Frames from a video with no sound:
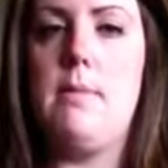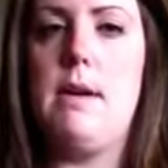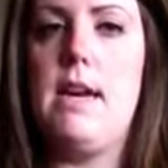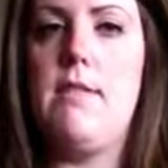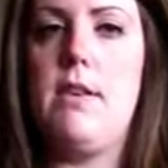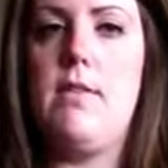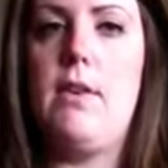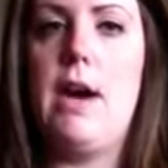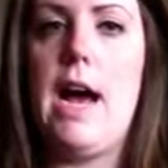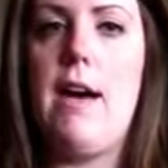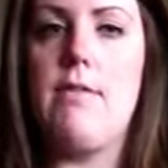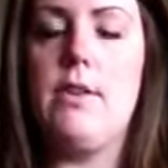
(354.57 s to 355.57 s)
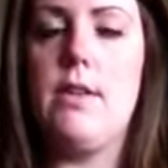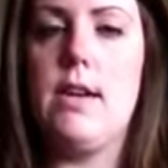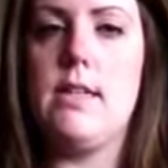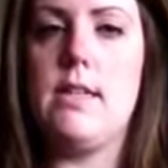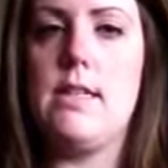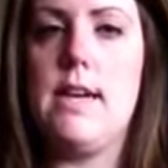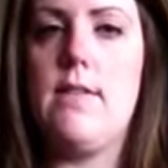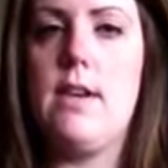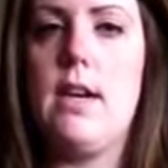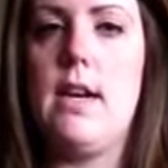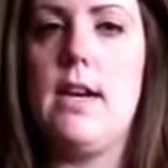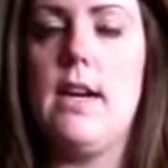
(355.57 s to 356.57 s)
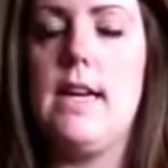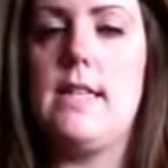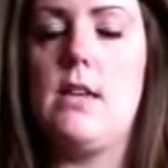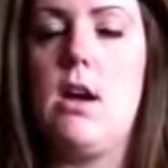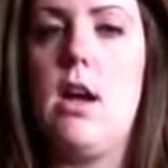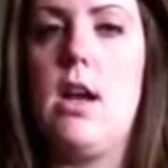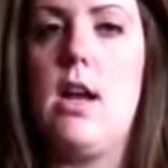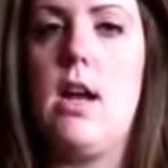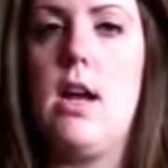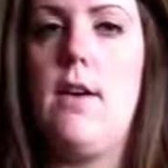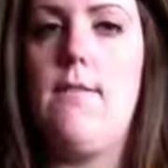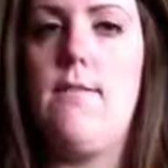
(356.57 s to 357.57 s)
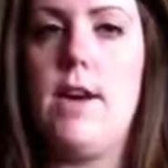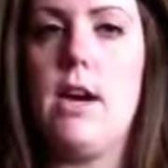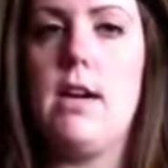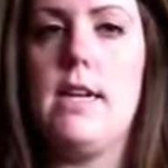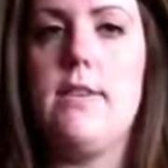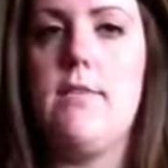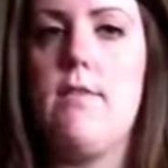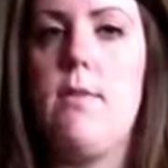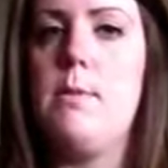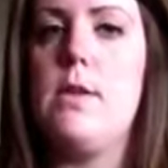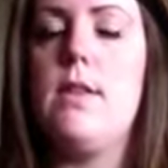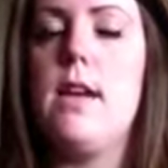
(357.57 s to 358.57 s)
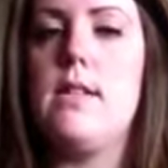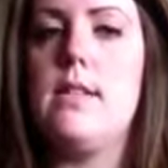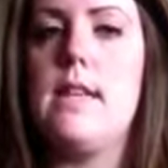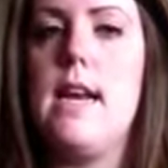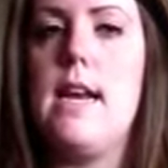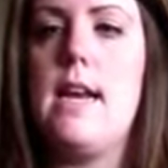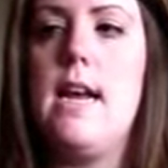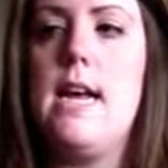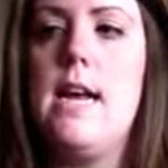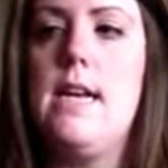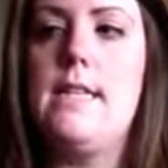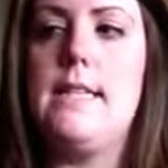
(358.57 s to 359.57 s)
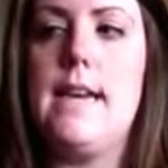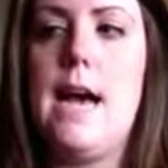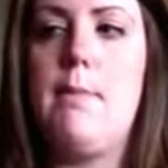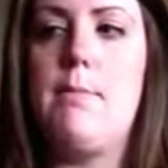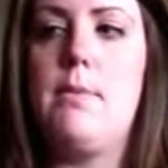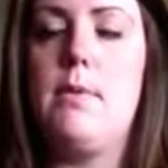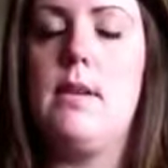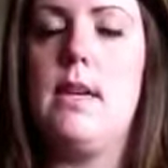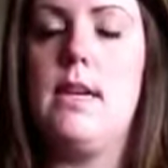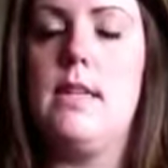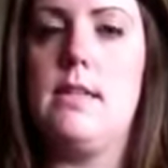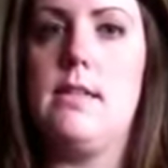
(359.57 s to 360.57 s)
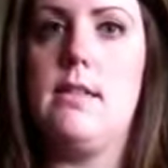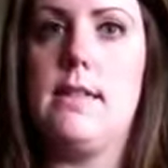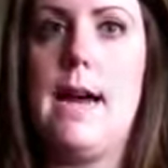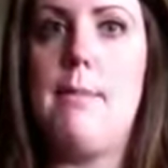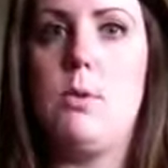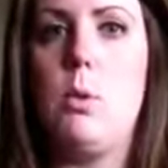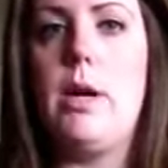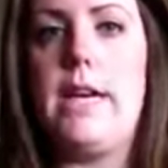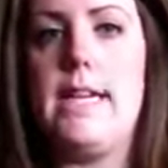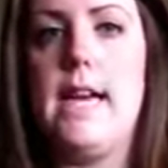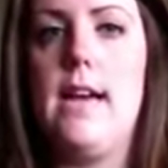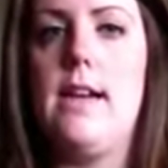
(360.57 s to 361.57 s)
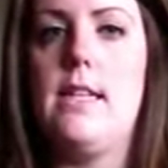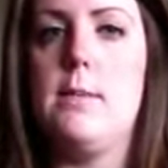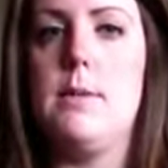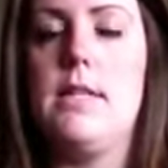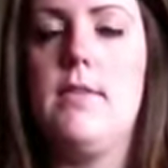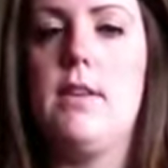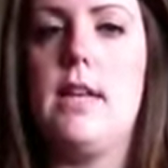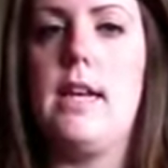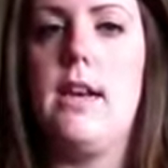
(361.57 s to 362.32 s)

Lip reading: even if you have 2007 and it's not very different from 2010, Snap is Snap 2010, and it's specifically